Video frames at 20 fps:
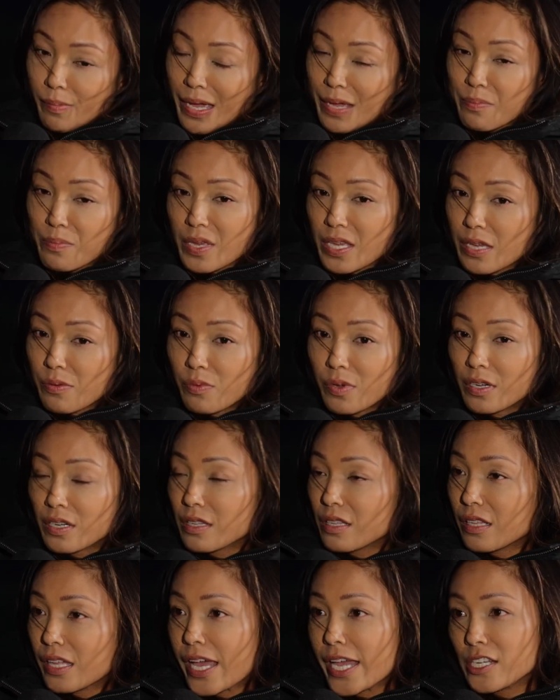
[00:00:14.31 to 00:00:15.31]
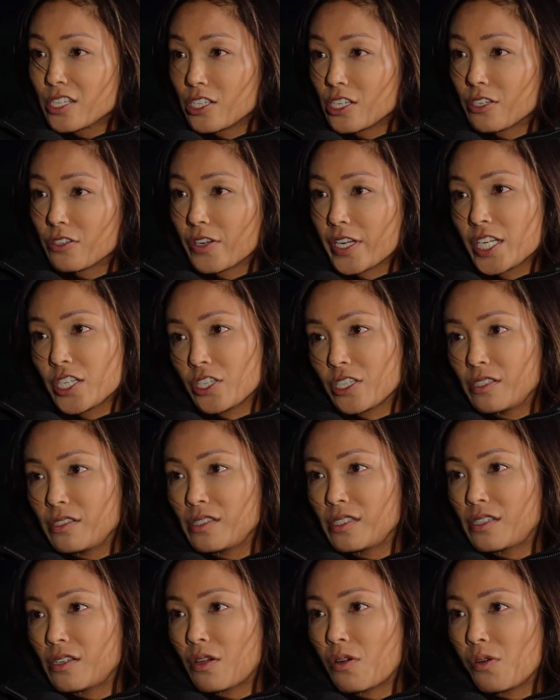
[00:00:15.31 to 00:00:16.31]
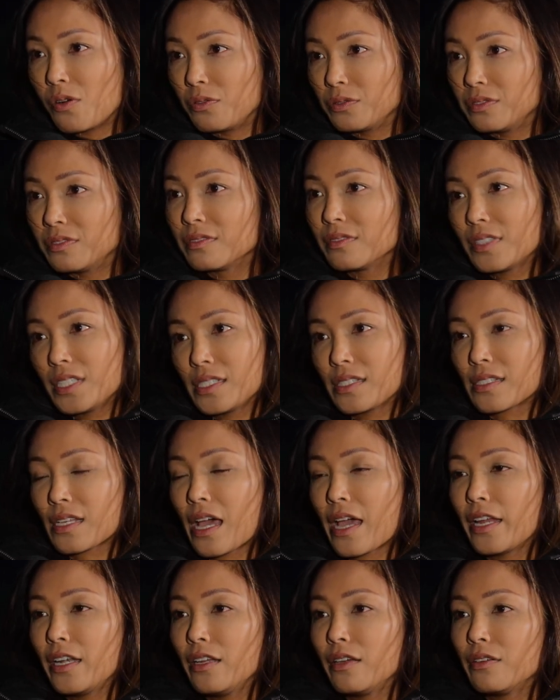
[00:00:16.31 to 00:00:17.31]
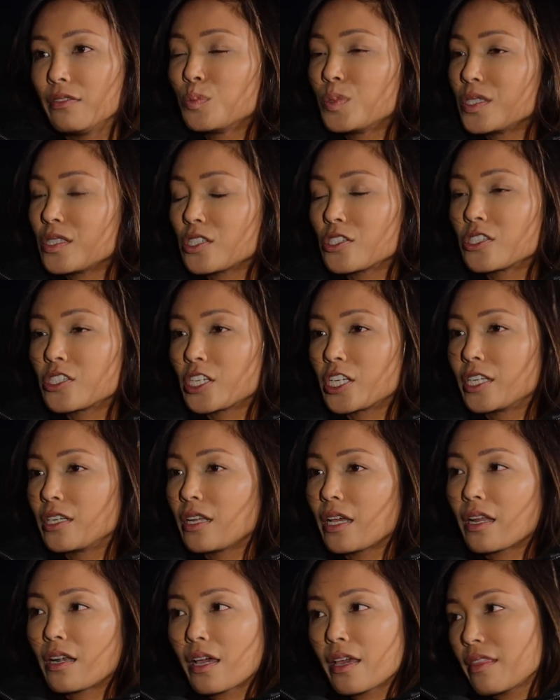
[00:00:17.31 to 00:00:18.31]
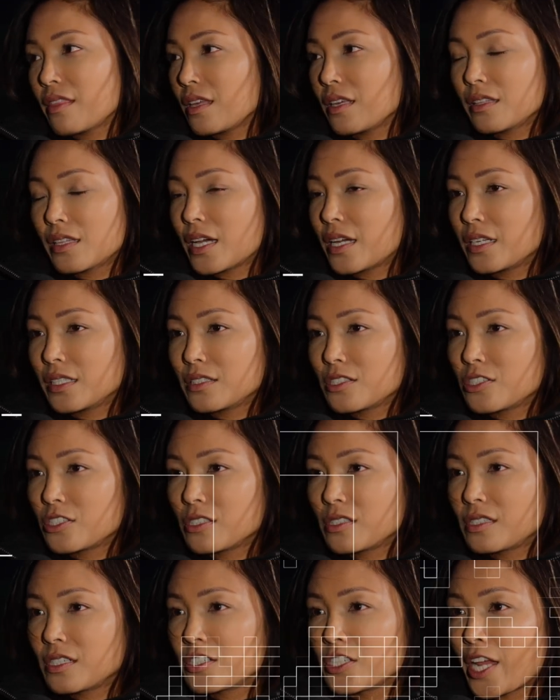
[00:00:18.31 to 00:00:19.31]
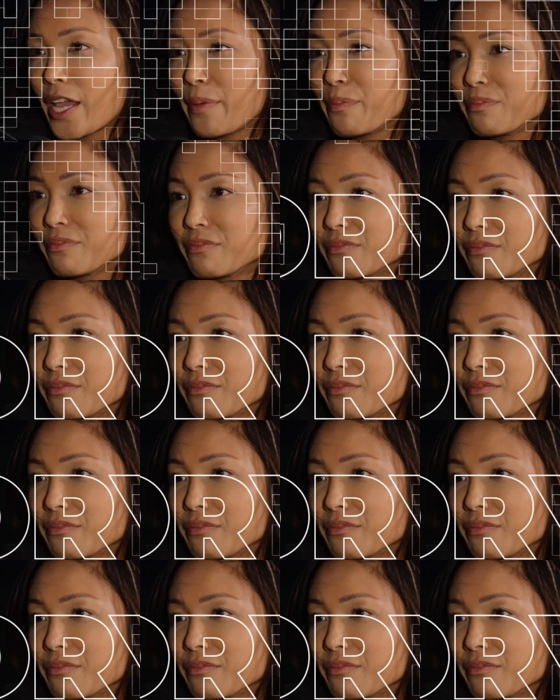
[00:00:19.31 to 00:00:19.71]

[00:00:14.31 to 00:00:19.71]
might be one of the last generations to hold this kind of position, and I think that it's just a shame.